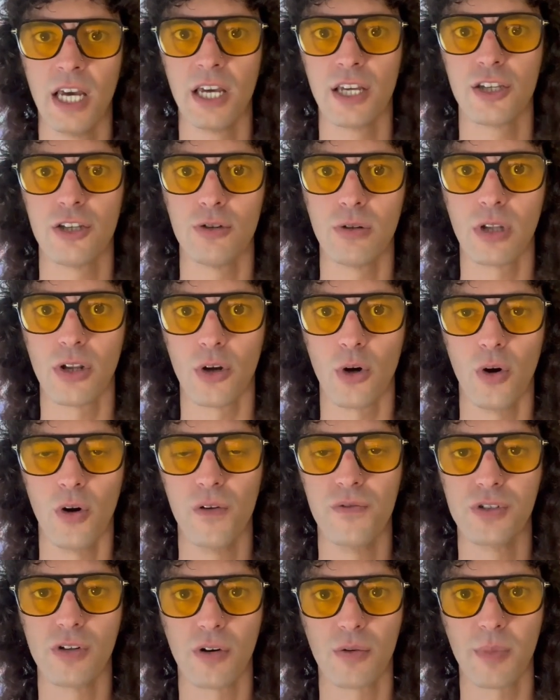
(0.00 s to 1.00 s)
cute little
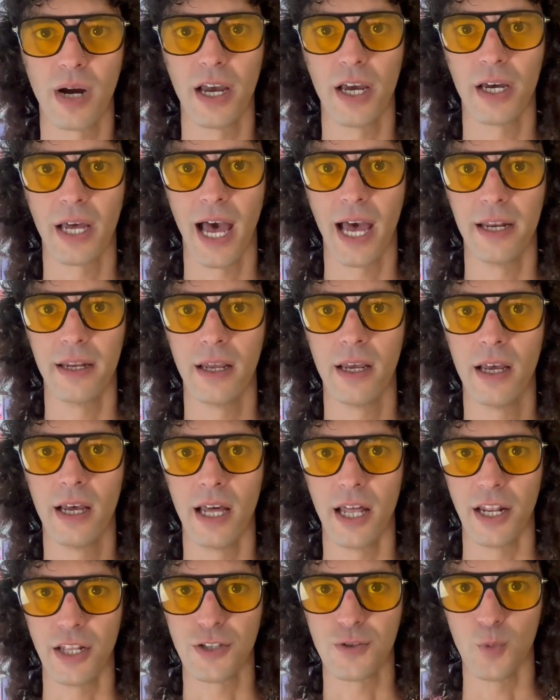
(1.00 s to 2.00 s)
hooves over my head
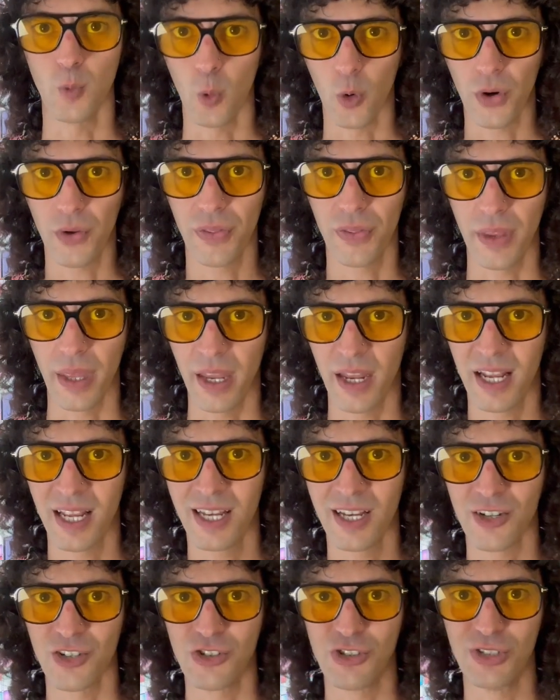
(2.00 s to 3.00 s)
and it's worth it
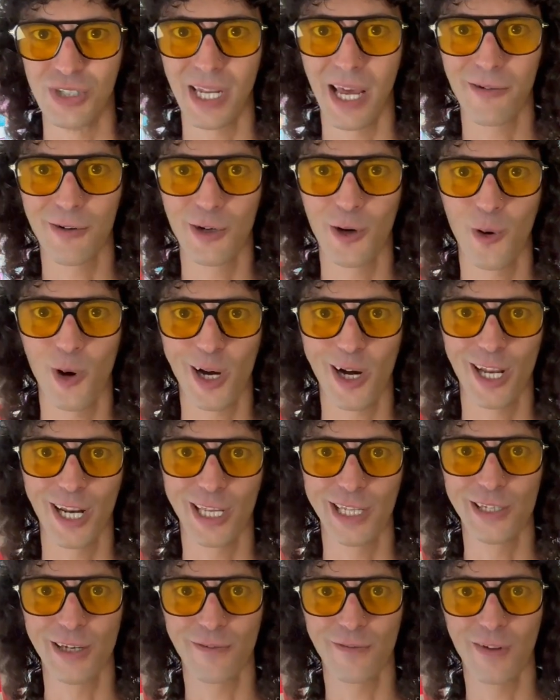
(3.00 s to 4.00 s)
because you never know what kind
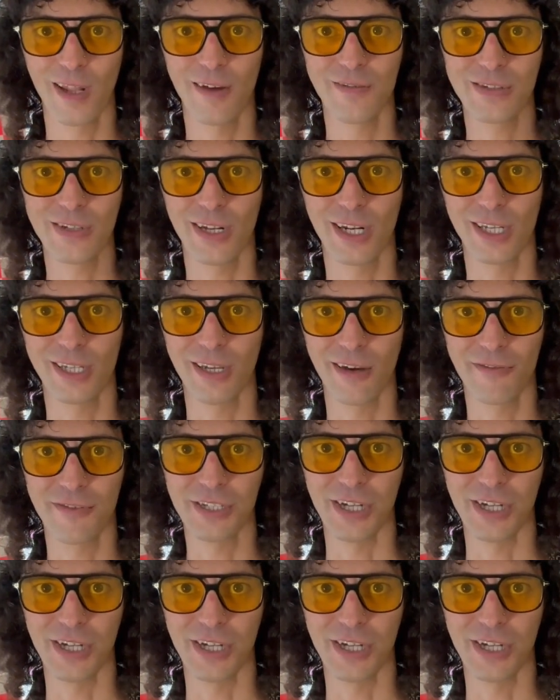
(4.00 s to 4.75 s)
of gift life's gonna gift